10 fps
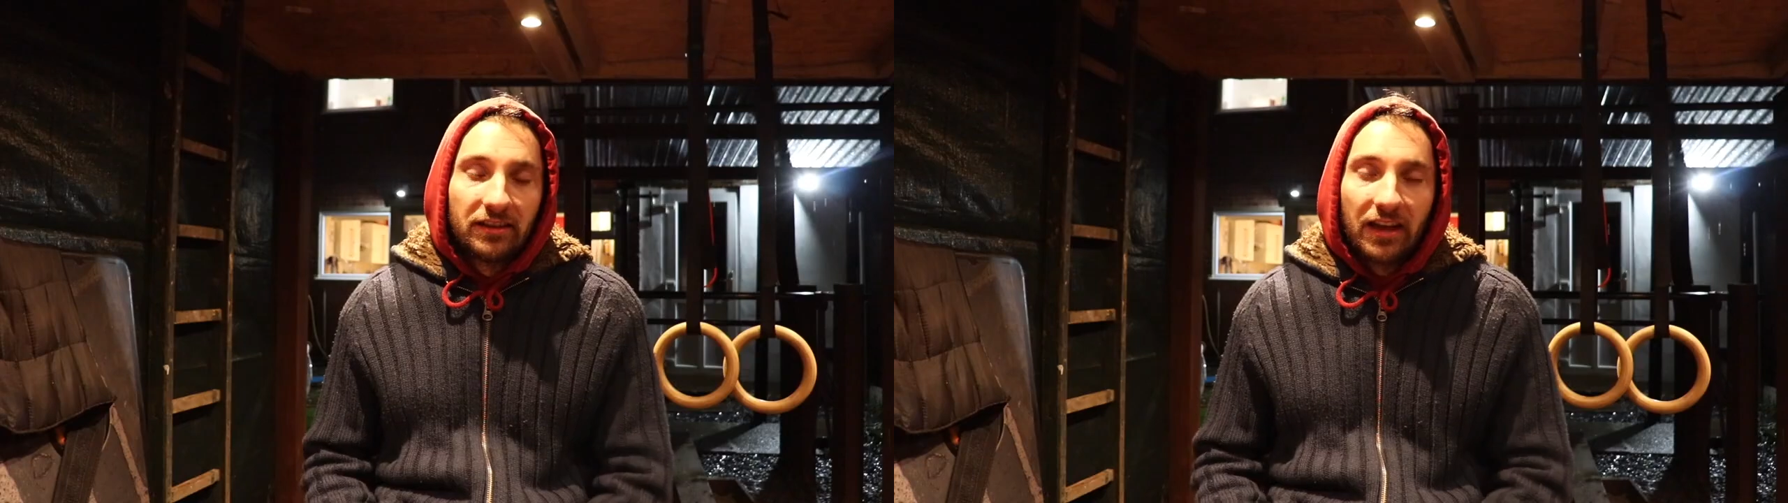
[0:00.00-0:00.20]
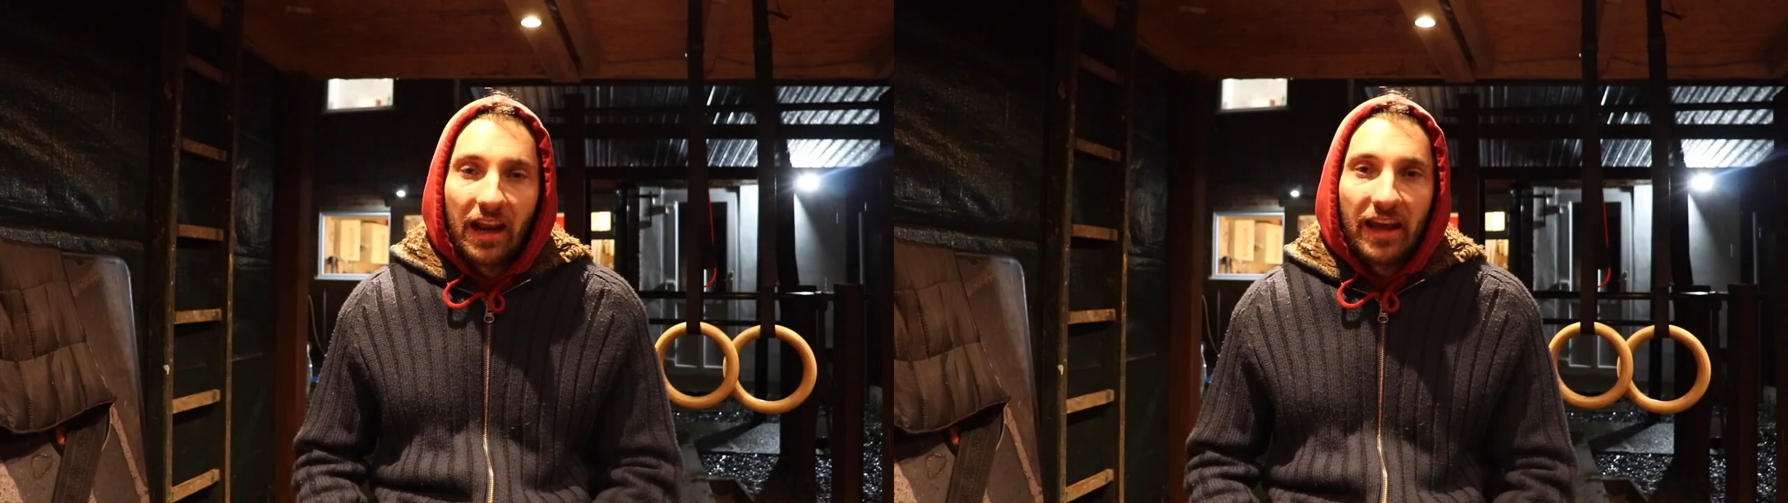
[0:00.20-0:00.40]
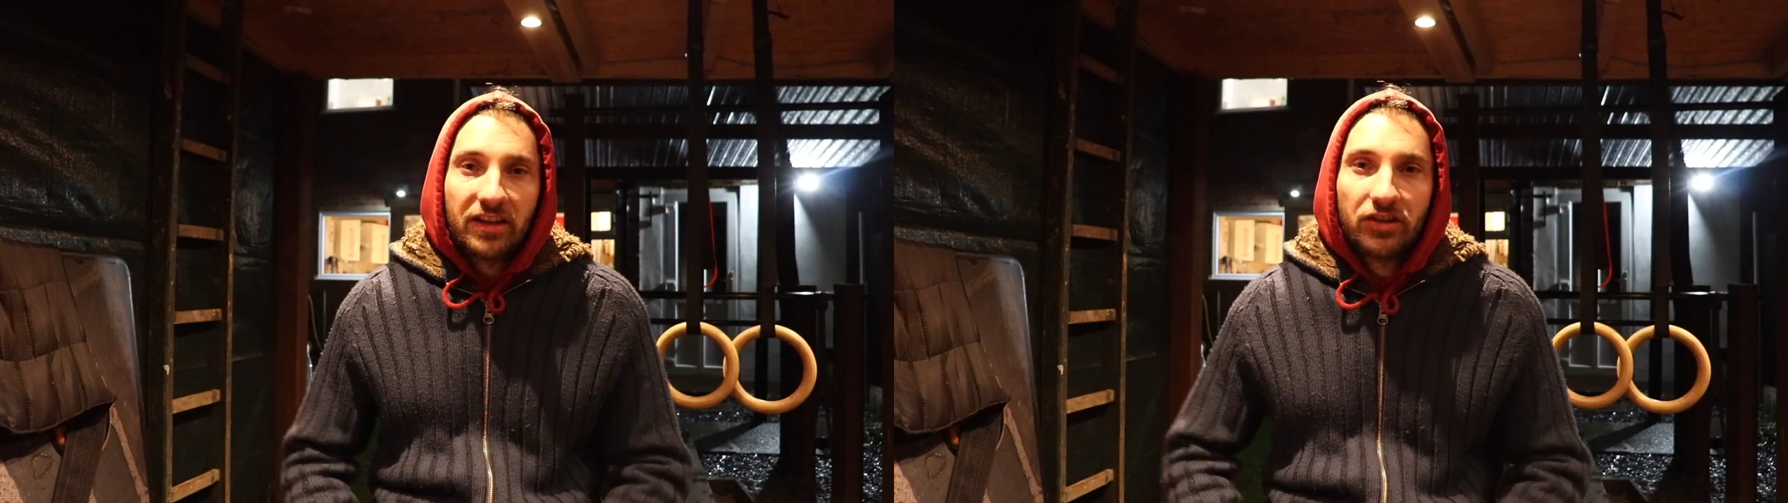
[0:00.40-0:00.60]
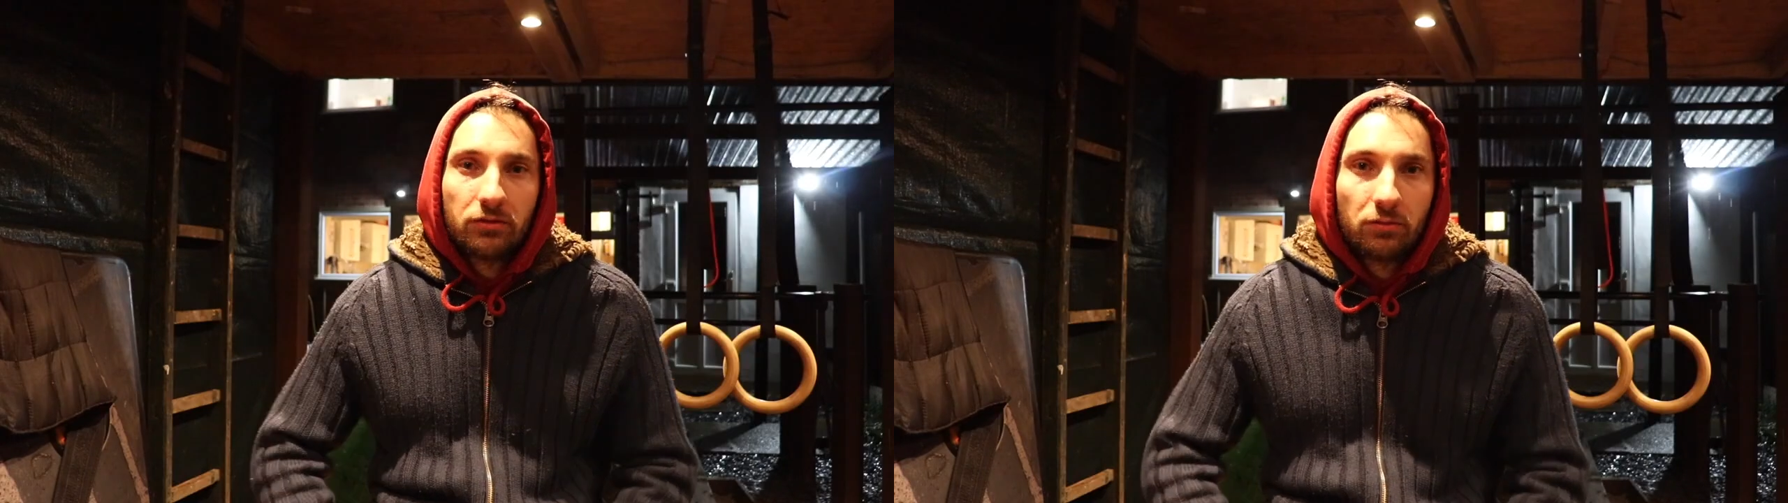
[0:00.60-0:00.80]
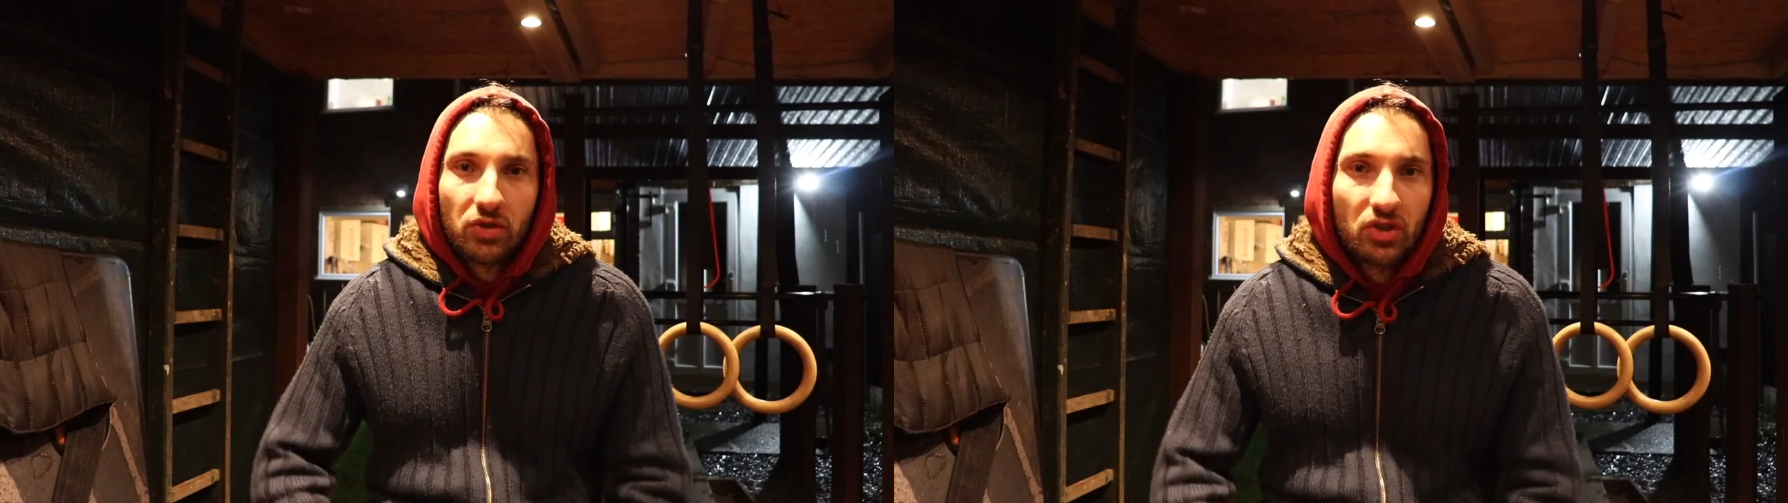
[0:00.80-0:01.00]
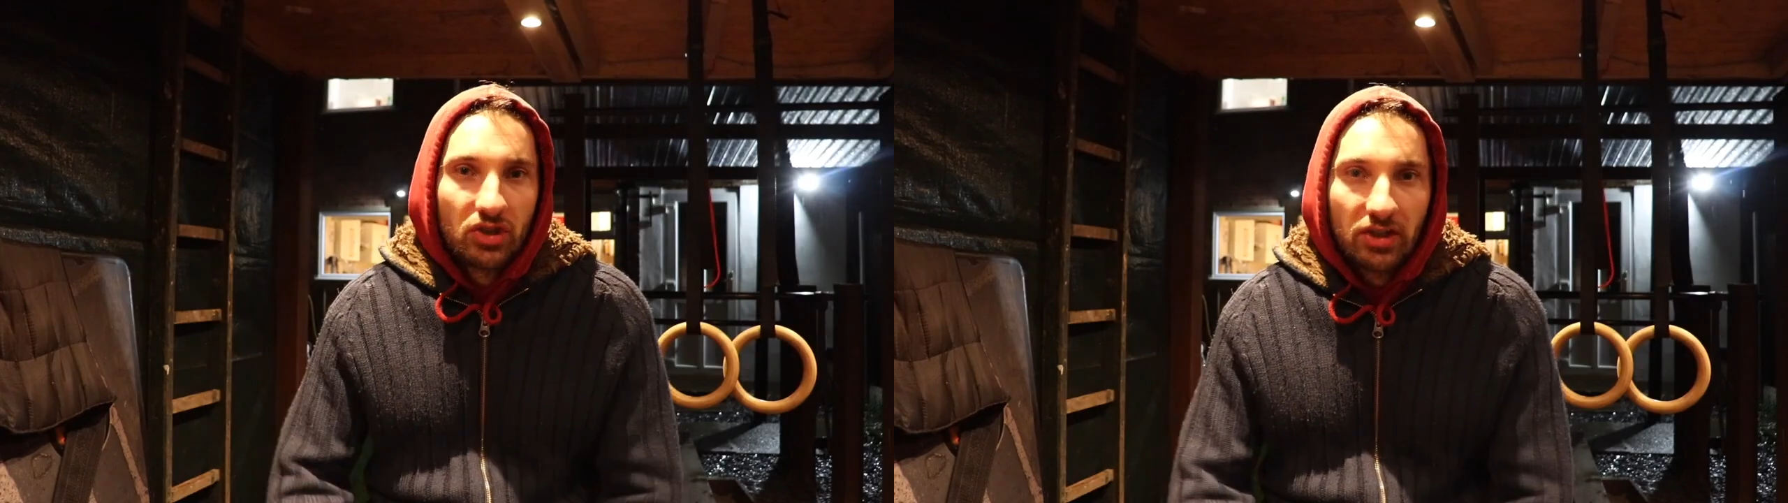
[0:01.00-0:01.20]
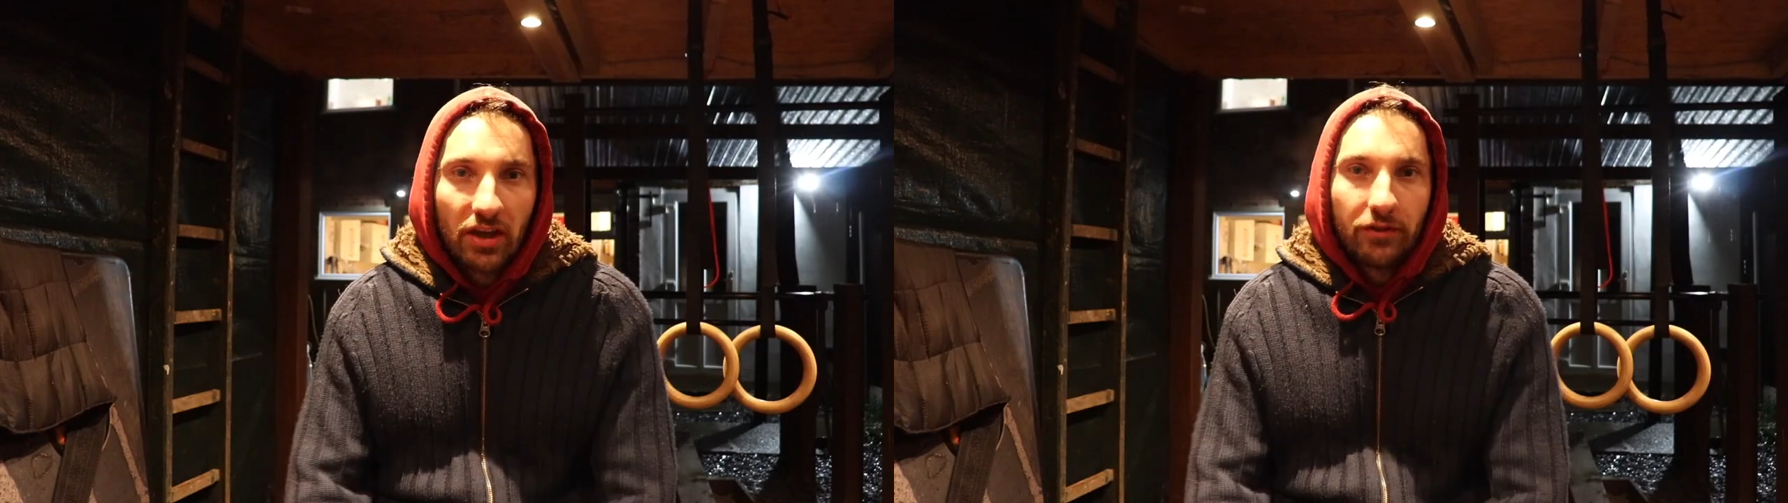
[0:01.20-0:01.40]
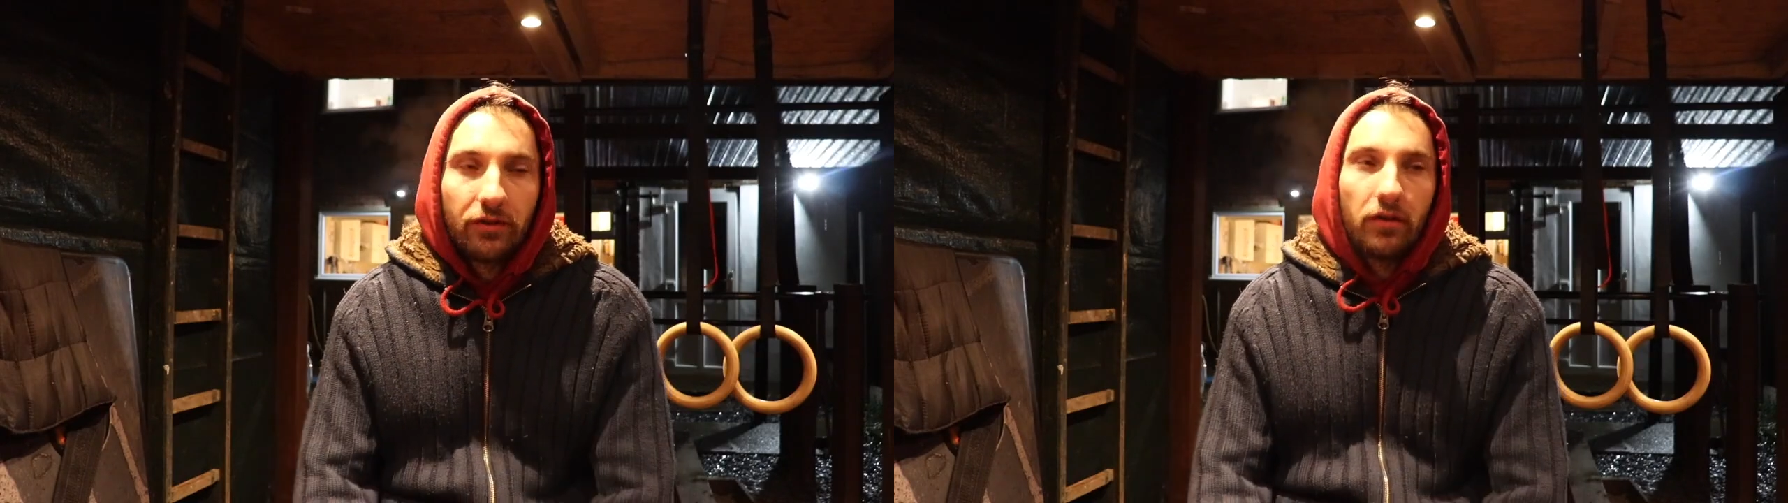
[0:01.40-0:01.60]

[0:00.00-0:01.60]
legs stiff.